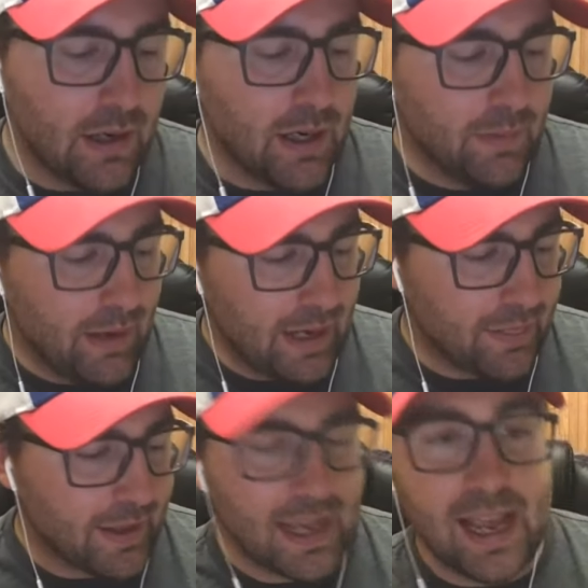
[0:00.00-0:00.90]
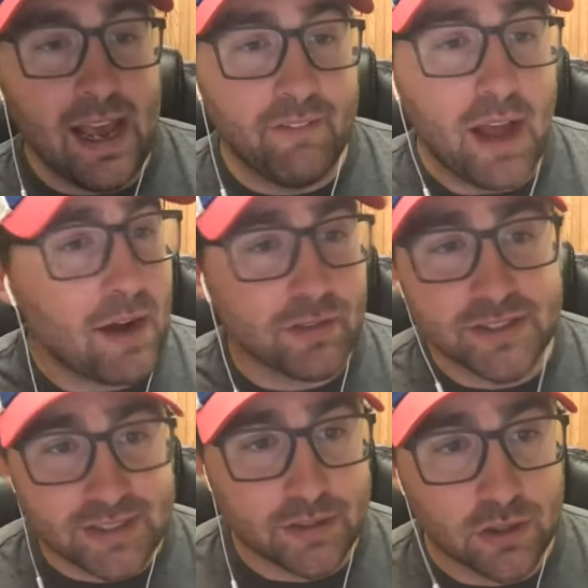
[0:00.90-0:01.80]
uh, I think I have
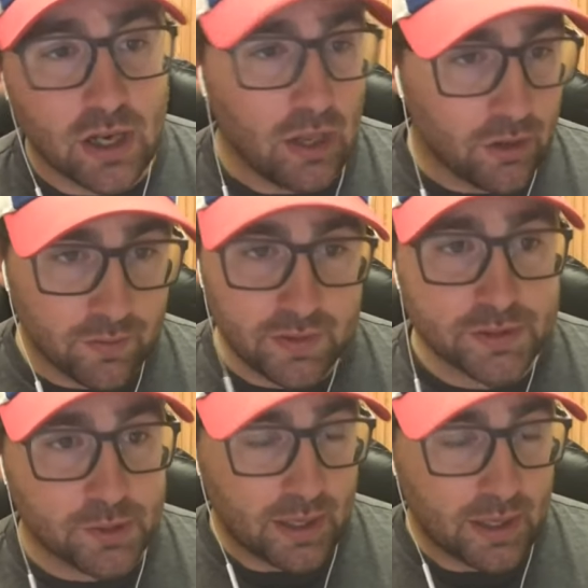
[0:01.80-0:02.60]
every single color of this